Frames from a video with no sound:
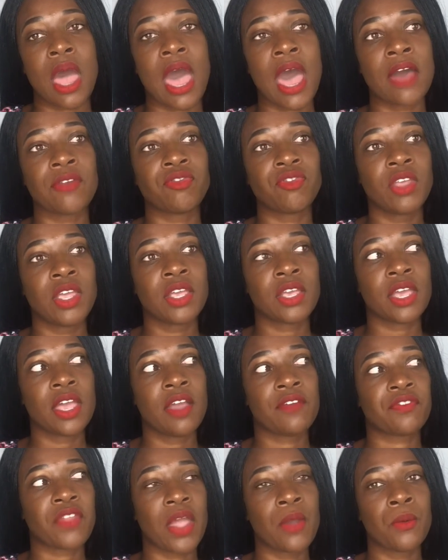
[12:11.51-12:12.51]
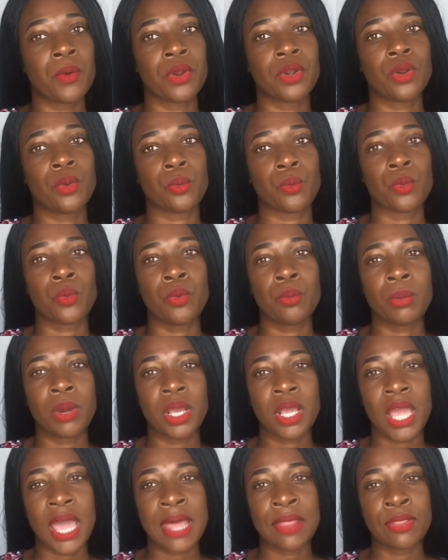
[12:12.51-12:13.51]
I think if they were in a room
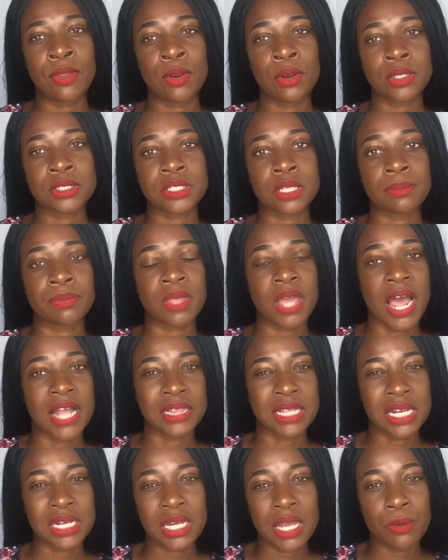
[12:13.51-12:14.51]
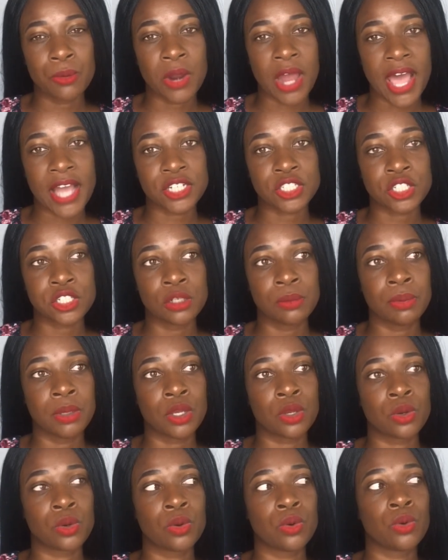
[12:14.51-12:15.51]
together or something, I think they would actually
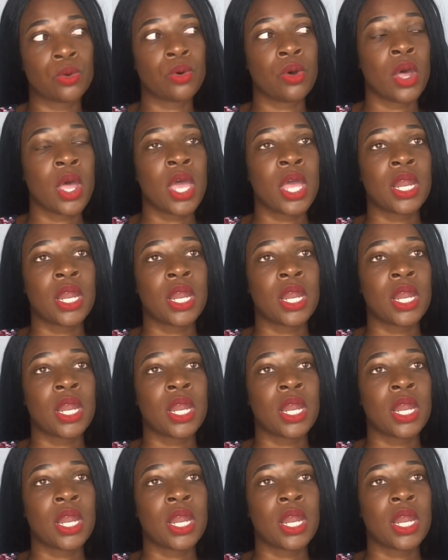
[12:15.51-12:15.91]
be cool.